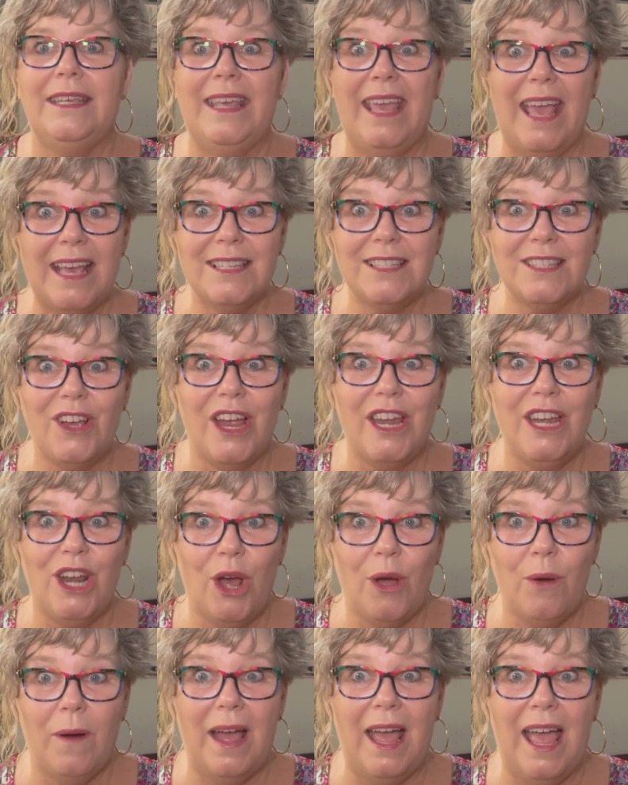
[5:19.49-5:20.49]
Yes, I
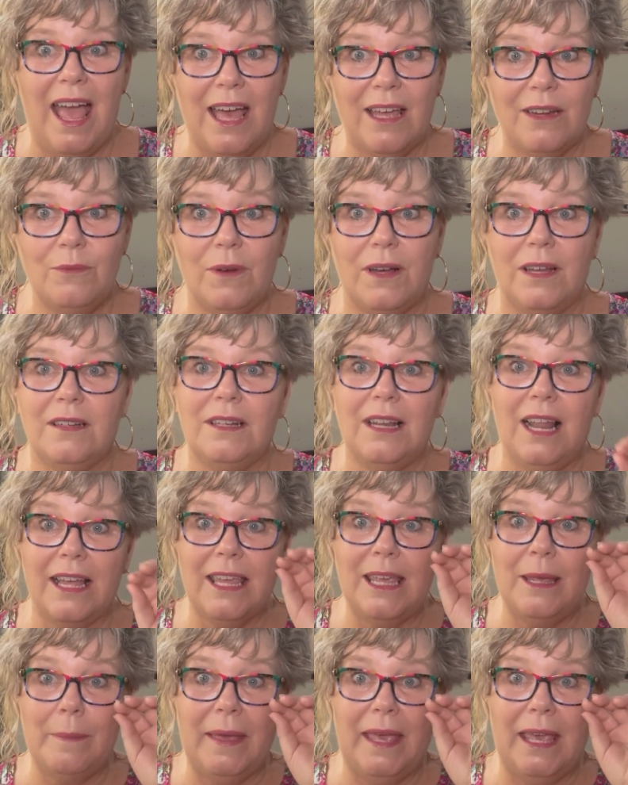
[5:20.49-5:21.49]
know, I had one,
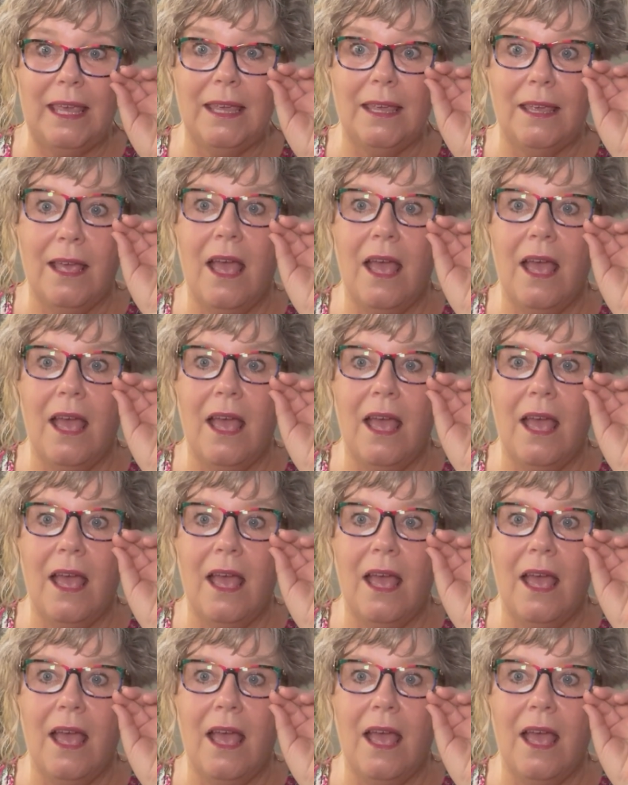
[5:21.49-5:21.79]
lucky me.